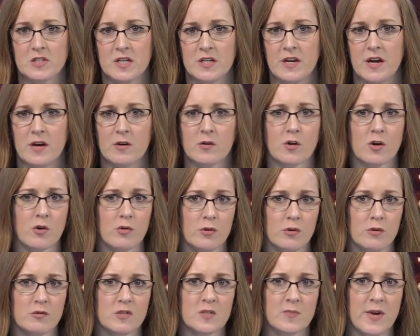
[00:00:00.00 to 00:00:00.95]
and our
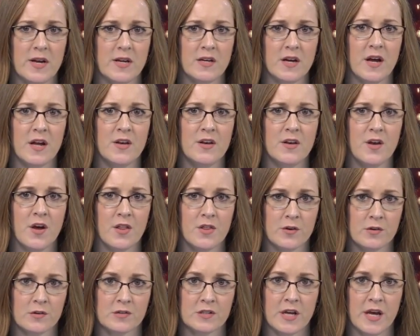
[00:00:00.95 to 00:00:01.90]
crew spent
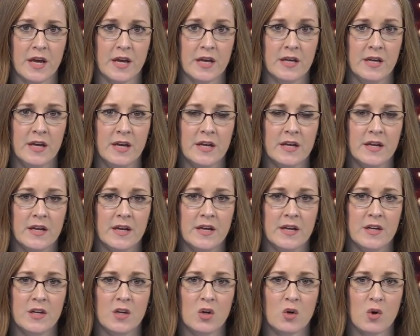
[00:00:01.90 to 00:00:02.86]
another day
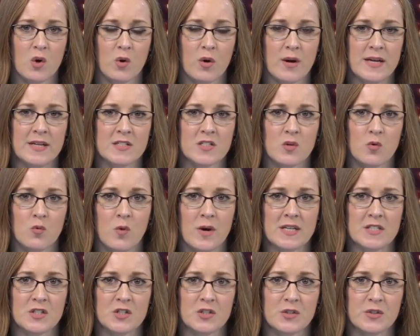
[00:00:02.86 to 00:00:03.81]
in Ukraine's
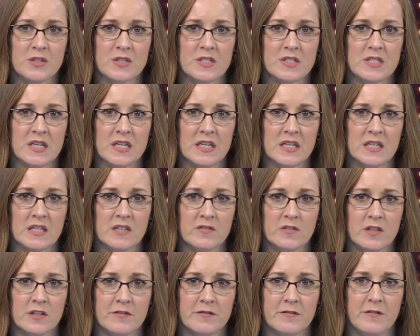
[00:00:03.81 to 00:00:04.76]
western city
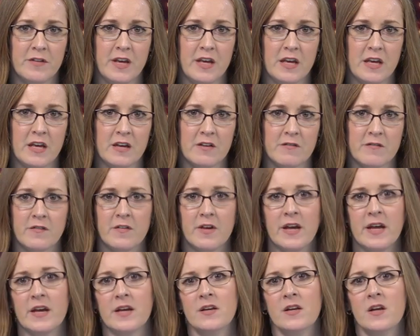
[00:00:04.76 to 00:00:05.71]
of Lviv.
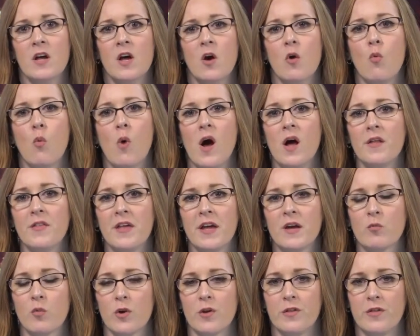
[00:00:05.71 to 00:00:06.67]
And while
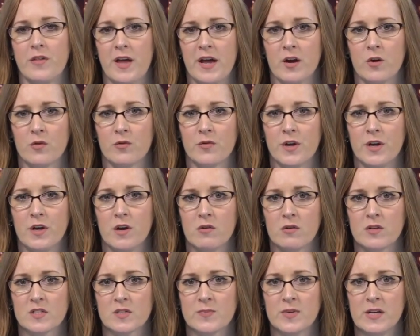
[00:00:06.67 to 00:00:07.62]
they were there, they
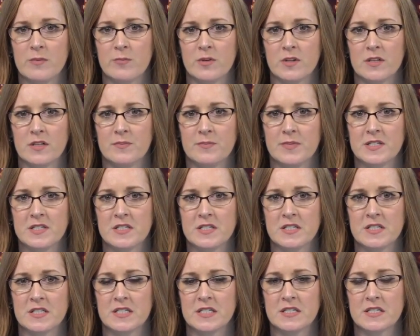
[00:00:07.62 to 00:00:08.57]
noticed people and
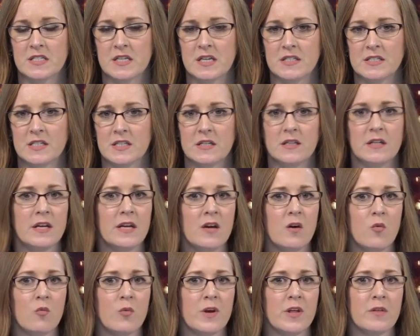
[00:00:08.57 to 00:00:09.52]
businesses dealing
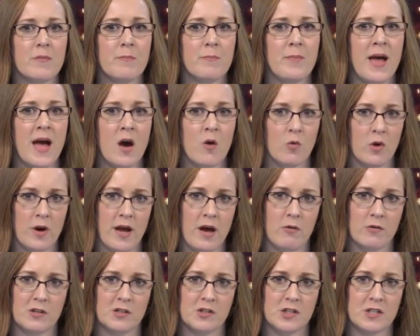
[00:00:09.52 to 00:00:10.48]
with power
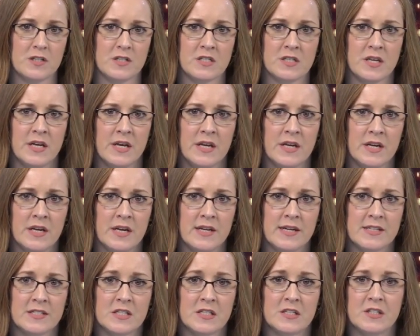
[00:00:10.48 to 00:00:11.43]
outages.
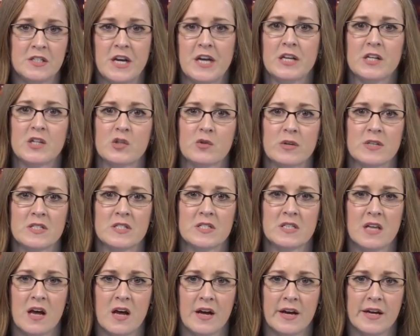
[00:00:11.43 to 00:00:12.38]
And it's a dangerous
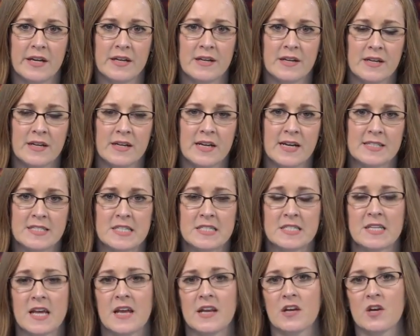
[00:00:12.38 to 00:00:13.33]
sign as
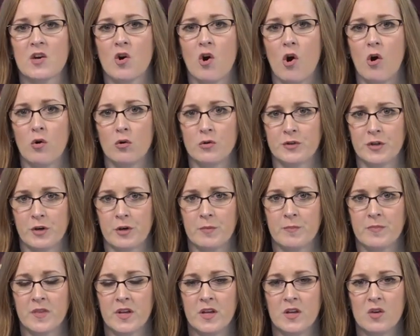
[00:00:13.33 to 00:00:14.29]
it's getting colder
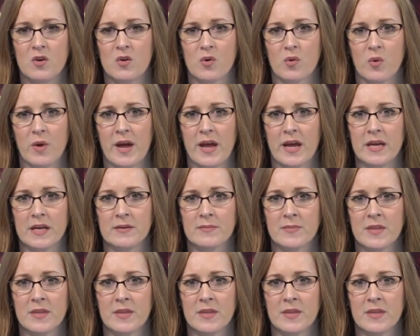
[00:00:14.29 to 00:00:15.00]
in Ukraine.